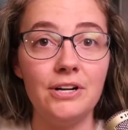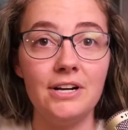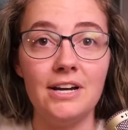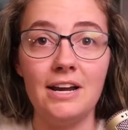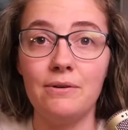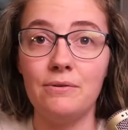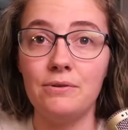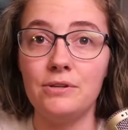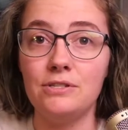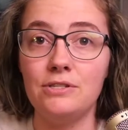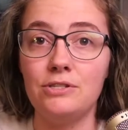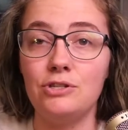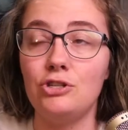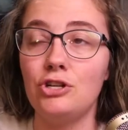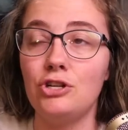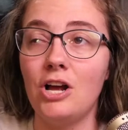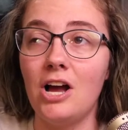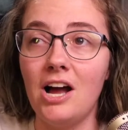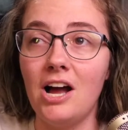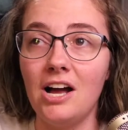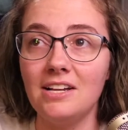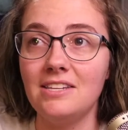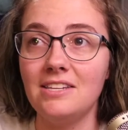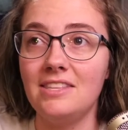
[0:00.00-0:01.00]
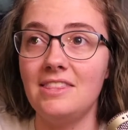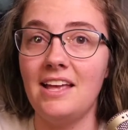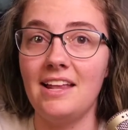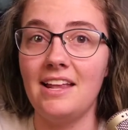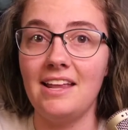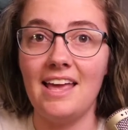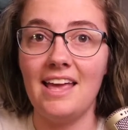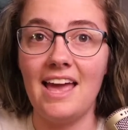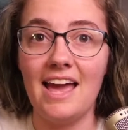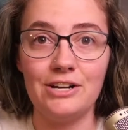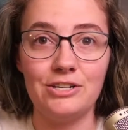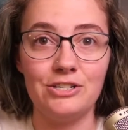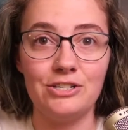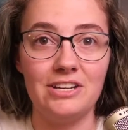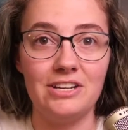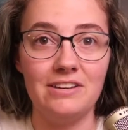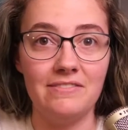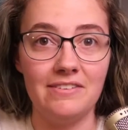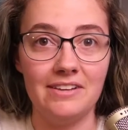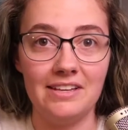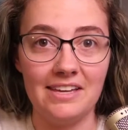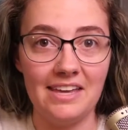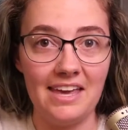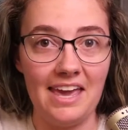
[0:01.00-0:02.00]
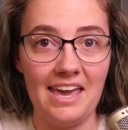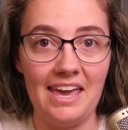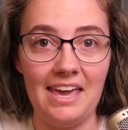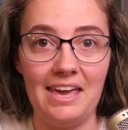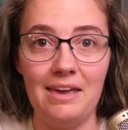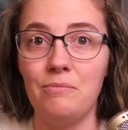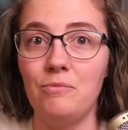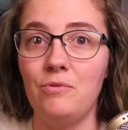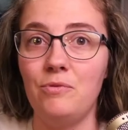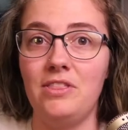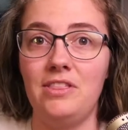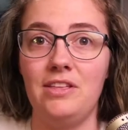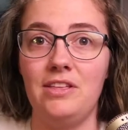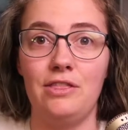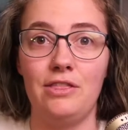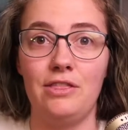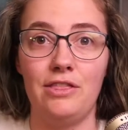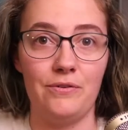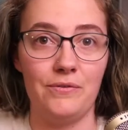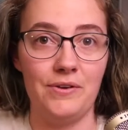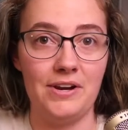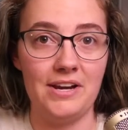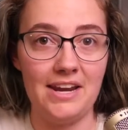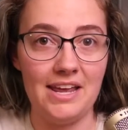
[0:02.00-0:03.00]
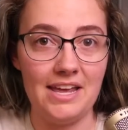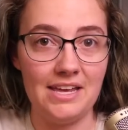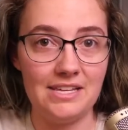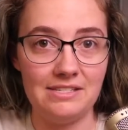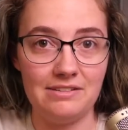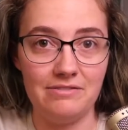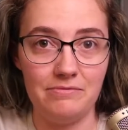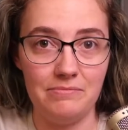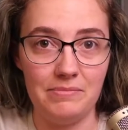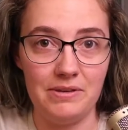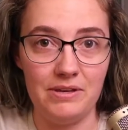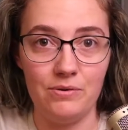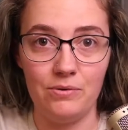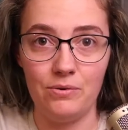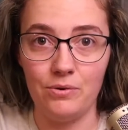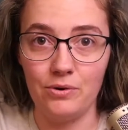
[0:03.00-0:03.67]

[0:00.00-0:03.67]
and I was shocked that it actually even came within 3 days of me